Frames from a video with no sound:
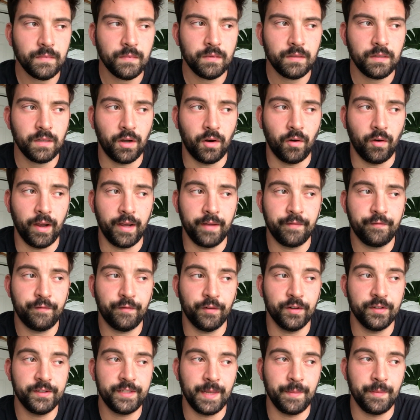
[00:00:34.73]
All right,
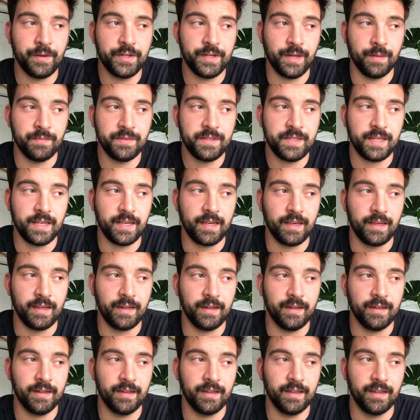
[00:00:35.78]
first image I'm
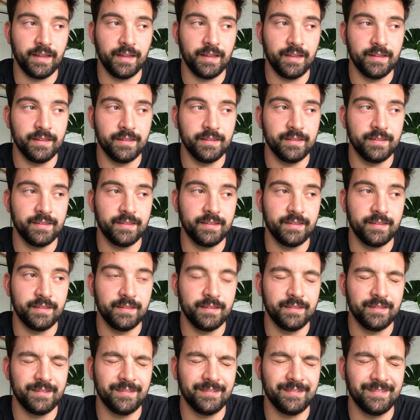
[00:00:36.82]
seeing
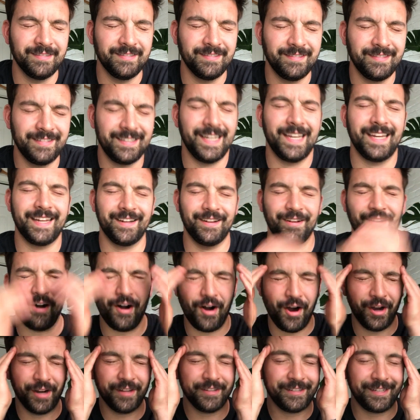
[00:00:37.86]
it
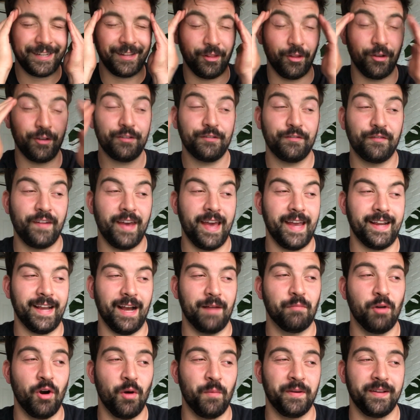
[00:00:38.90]
honestly looks fake. I'm
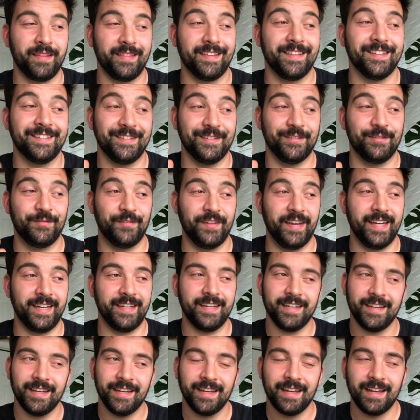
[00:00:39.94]
hoping this is fake.
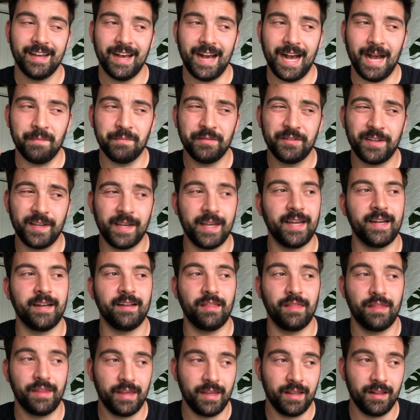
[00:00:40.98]
I'm
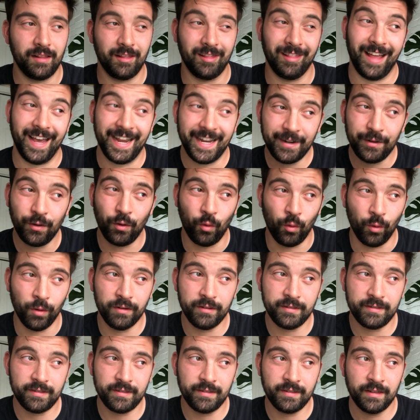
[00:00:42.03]
seeing the light
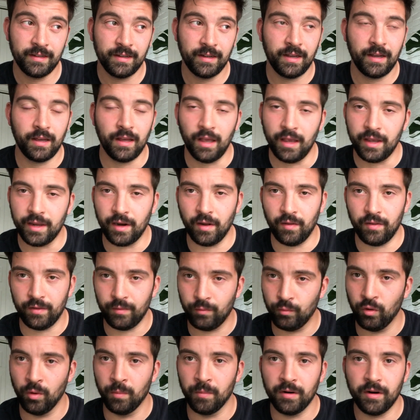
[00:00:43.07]
horse. You know, the
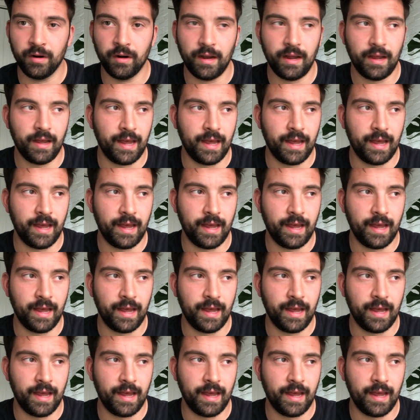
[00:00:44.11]
rumor